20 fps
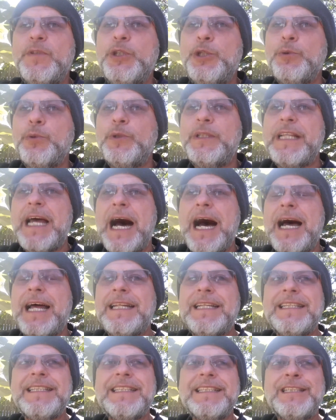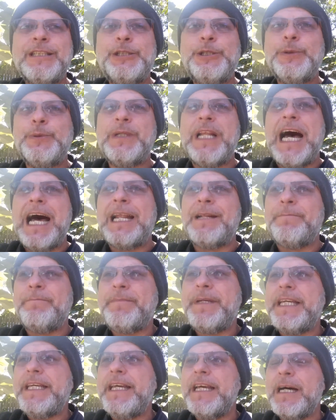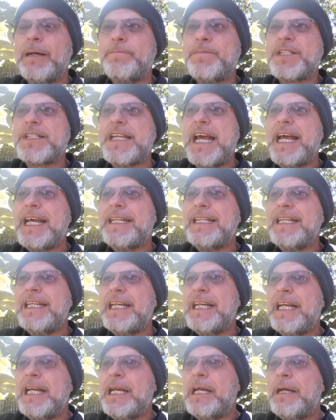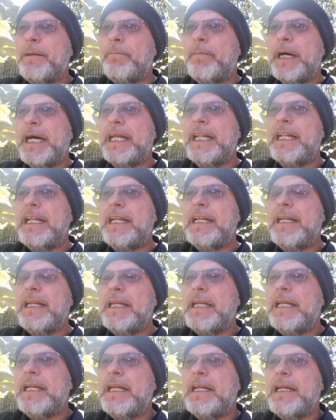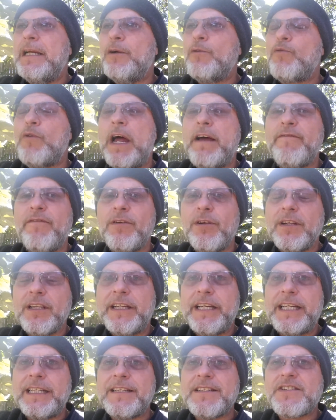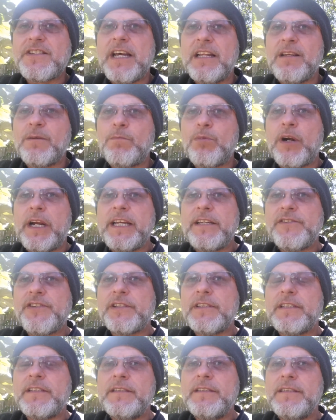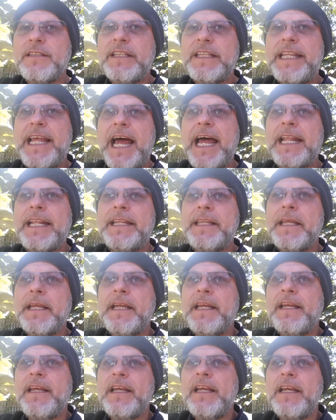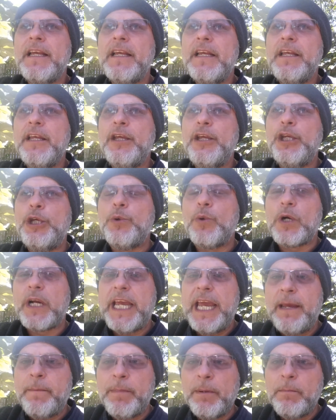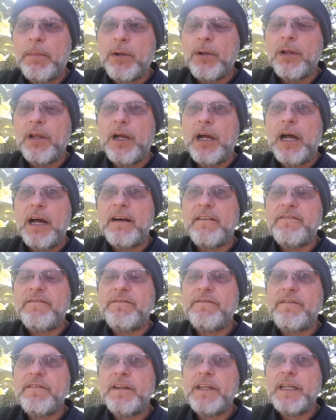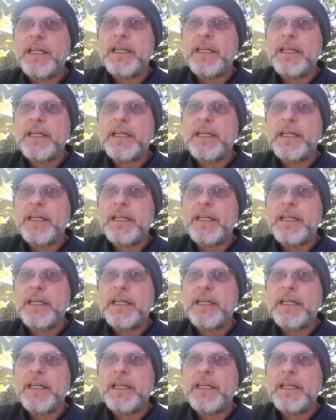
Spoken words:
do not be upset, but revel in the celebration that you were capable of